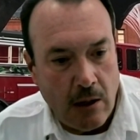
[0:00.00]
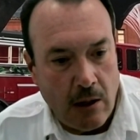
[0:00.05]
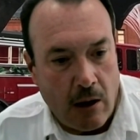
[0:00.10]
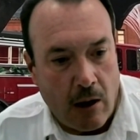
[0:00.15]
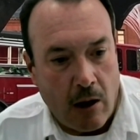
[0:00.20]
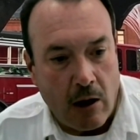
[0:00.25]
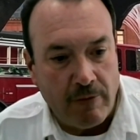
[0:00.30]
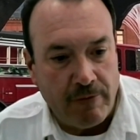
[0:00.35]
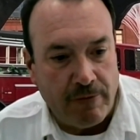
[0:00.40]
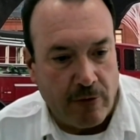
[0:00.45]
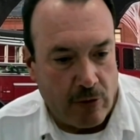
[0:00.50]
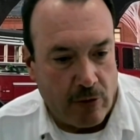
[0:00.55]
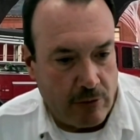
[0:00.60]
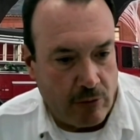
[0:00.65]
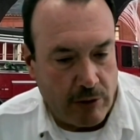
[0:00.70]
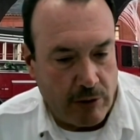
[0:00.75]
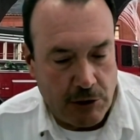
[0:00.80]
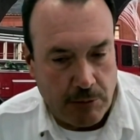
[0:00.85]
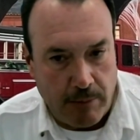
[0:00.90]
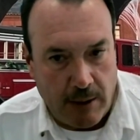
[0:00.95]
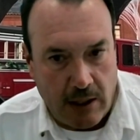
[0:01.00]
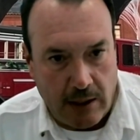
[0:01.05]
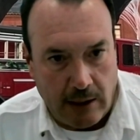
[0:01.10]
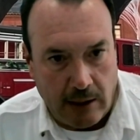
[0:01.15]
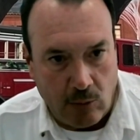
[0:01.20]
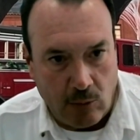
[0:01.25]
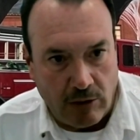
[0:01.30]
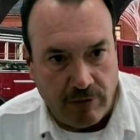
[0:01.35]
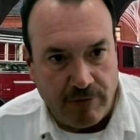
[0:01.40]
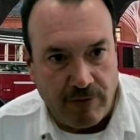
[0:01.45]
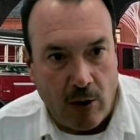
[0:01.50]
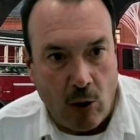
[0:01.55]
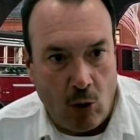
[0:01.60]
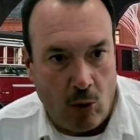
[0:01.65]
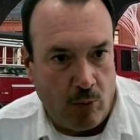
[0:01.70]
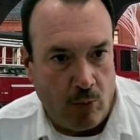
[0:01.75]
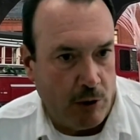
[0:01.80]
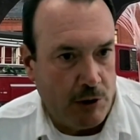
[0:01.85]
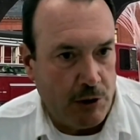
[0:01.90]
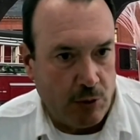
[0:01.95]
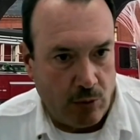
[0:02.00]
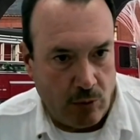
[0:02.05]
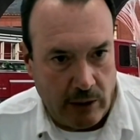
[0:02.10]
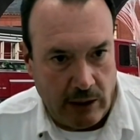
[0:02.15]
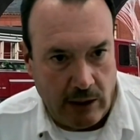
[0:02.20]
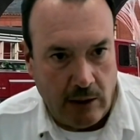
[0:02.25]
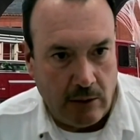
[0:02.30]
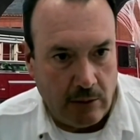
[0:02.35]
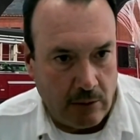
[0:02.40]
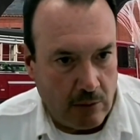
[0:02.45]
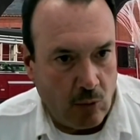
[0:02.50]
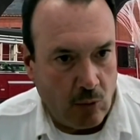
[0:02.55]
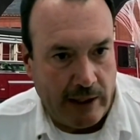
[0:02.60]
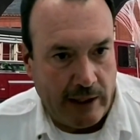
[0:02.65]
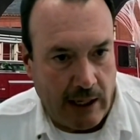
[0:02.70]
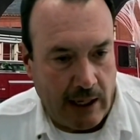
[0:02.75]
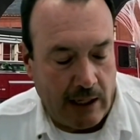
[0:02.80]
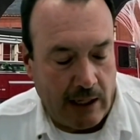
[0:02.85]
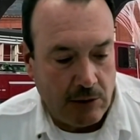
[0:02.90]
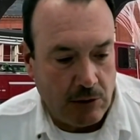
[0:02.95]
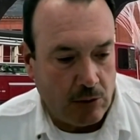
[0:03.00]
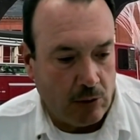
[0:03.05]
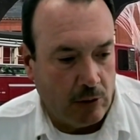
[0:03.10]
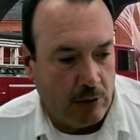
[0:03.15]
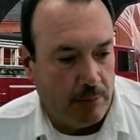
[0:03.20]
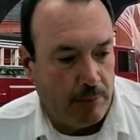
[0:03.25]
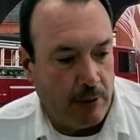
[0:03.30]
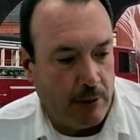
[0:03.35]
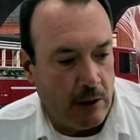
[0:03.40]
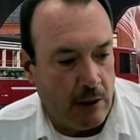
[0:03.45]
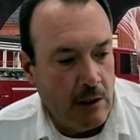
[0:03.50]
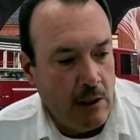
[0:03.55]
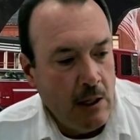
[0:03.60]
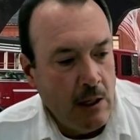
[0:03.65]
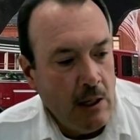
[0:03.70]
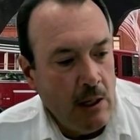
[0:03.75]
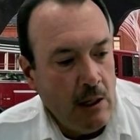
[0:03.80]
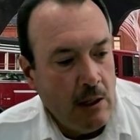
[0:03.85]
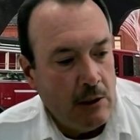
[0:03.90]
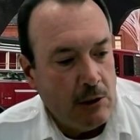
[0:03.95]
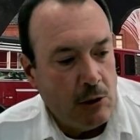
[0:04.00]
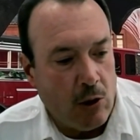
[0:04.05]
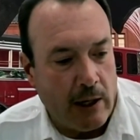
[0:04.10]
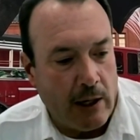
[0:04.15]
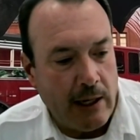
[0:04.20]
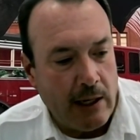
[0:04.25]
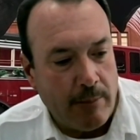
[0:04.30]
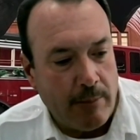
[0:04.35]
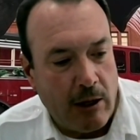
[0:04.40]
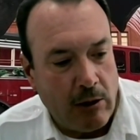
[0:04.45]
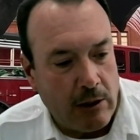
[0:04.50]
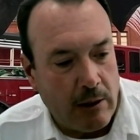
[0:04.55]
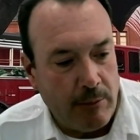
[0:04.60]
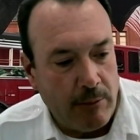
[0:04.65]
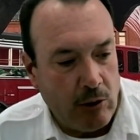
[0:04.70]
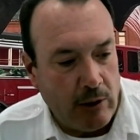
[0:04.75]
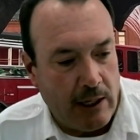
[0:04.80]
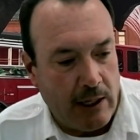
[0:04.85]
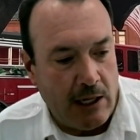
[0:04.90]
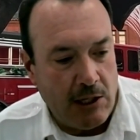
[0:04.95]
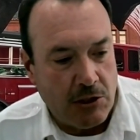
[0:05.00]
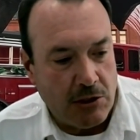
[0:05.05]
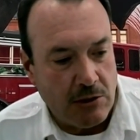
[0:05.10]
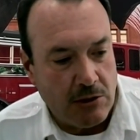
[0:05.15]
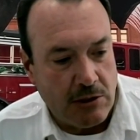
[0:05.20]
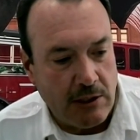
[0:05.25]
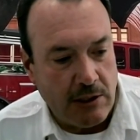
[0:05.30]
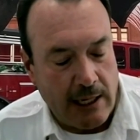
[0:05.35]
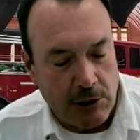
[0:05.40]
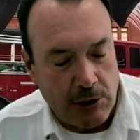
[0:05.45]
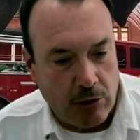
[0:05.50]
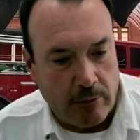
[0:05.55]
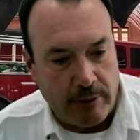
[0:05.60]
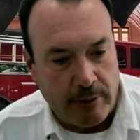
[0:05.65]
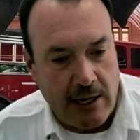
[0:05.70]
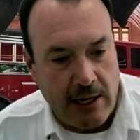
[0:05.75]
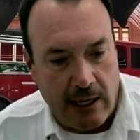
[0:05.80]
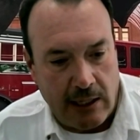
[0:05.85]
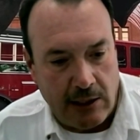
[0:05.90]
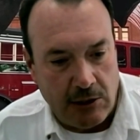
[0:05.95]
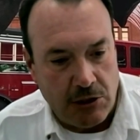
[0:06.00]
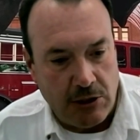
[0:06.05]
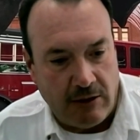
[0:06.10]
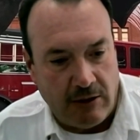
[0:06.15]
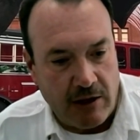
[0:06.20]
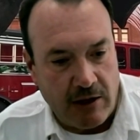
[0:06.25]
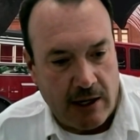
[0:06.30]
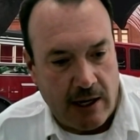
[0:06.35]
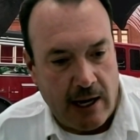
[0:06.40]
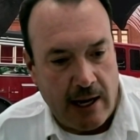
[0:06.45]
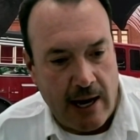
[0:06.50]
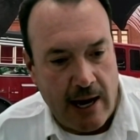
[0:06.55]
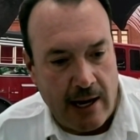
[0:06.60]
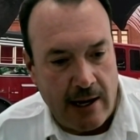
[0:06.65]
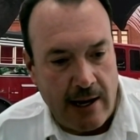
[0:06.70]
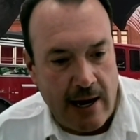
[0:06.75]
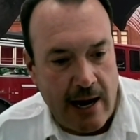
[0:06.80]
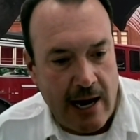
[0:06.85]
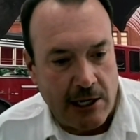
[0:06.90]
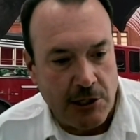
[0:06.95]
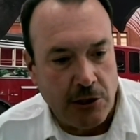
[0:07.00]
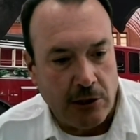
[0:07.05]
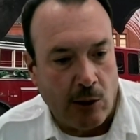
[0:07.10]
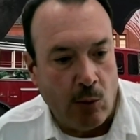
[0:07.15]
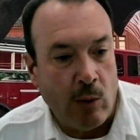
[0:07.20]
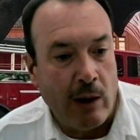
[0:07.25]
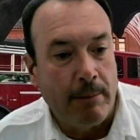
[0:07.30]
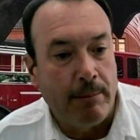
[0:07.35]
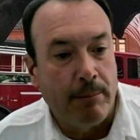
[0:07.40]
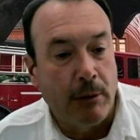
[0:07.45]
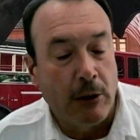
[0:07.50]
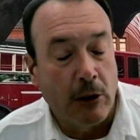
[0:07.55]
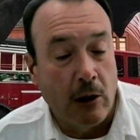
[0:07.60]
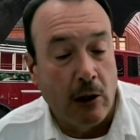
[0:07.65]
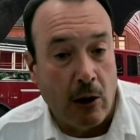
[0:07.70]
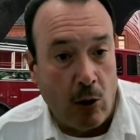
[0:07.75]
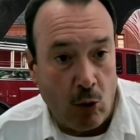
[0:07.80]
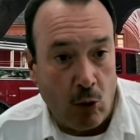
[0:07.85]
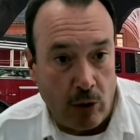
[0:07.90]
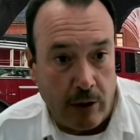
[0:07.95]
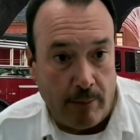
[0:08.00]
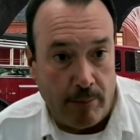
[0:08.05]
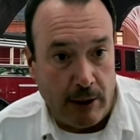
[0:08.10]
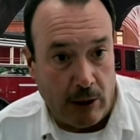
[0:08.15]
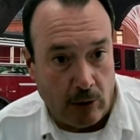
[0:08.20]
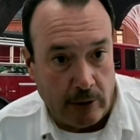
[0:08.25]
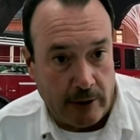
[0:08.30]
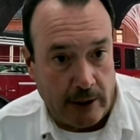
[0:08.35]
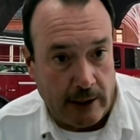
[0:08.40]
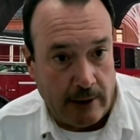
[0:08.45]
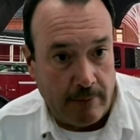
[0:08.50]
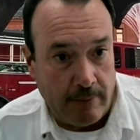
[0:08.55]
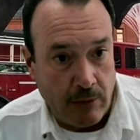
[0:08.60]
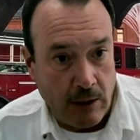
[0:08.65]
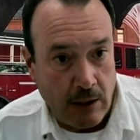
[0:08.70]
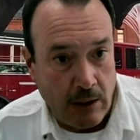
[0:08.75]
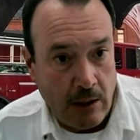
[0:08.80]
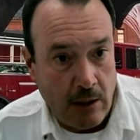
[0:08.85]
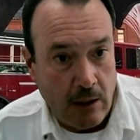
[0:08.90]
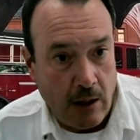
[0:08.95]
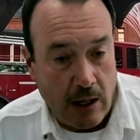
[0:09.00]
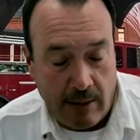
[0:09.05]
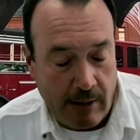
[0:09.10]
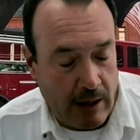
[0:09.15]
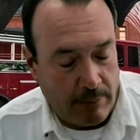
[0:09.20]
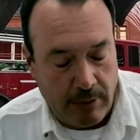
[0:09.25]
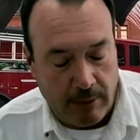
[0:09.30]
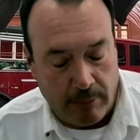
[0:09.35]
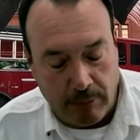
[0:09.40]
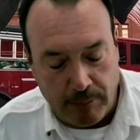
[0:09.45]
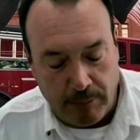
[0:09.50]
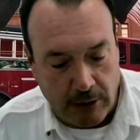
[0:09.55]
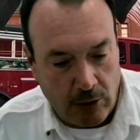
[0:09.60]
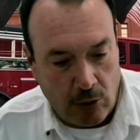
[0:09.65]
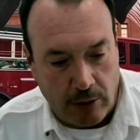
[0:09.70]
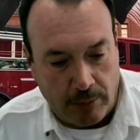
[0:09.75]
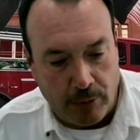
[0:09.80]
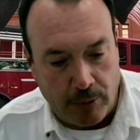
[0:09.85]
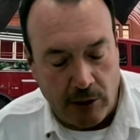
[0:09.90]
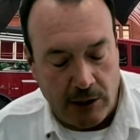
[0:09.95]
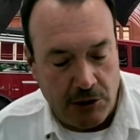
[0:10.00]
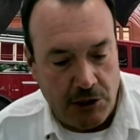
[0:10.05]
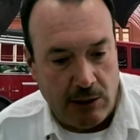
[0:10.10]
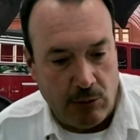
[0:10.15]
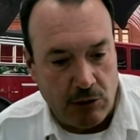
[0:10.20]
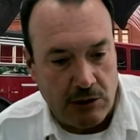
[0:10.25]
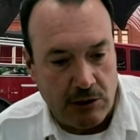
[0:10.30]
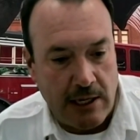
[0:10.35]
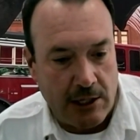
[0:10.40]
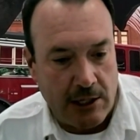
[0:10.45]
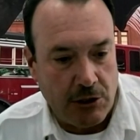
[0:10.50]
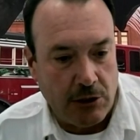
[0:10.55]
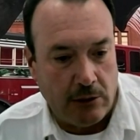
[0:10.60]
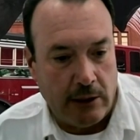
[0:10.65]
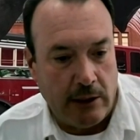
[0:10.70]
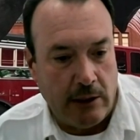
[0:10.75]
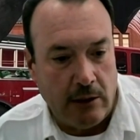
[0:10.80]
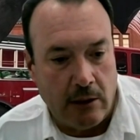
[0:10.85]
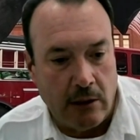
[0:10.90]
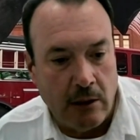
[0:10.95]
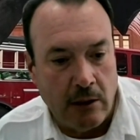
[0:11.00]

Hartford responding with foam, which we we canceled. But talking about communications, the extra battalion chief that I had actually went below the building, uh, below the bridge. He was actually